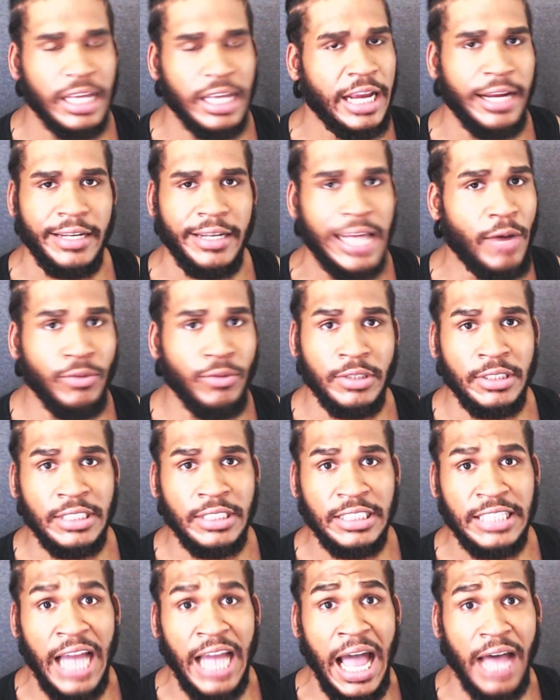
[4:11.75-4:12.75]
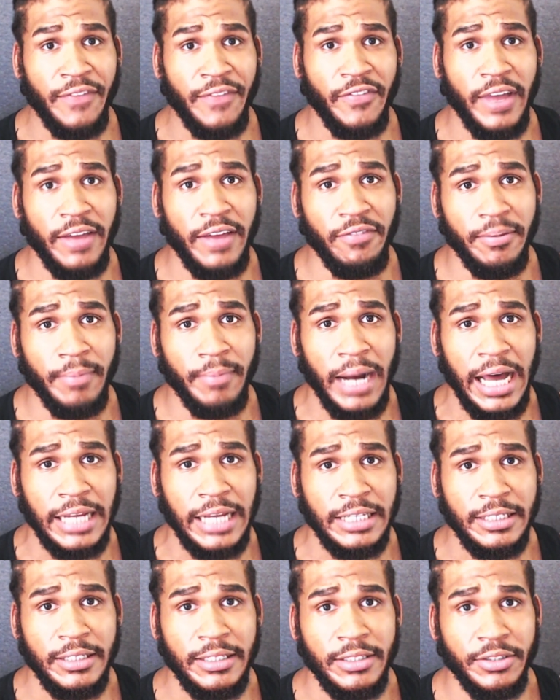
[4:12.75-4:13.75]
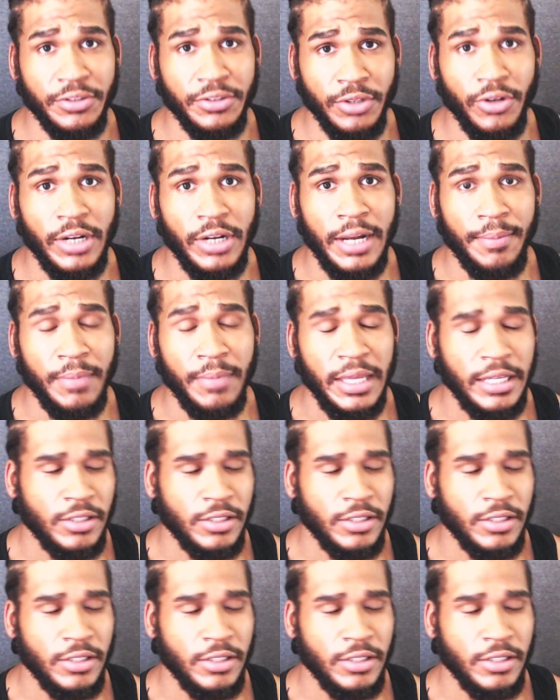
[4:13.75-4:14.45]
That wasn't a job for everybody. You know what I mean?